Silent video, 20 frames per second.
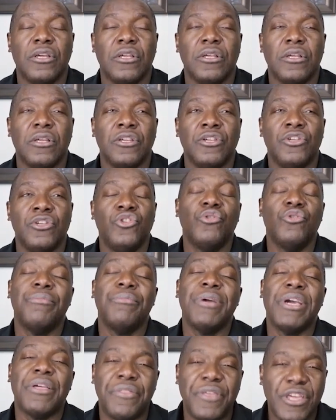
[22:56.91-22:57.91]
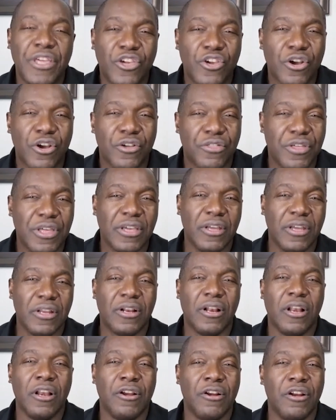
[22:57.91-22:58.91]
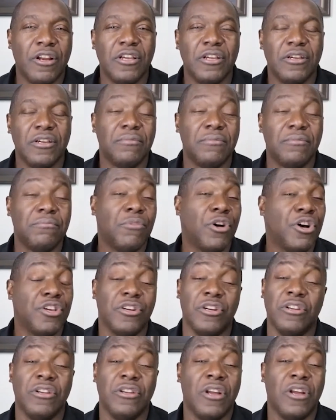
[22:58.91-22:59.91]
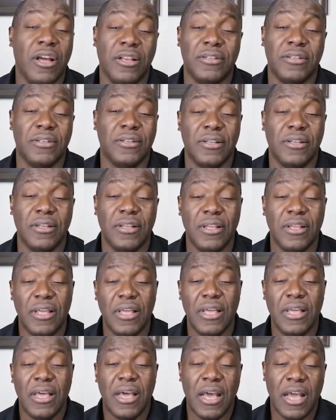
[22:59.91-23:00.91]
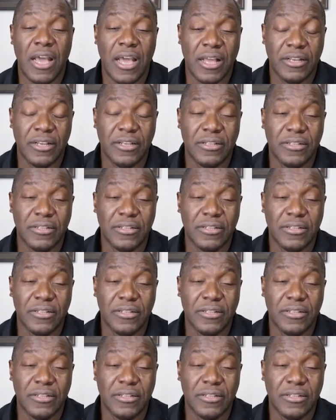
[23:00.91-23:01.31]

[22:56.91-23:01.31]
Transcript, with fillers: you may think you're thinking clearly, but you're not. And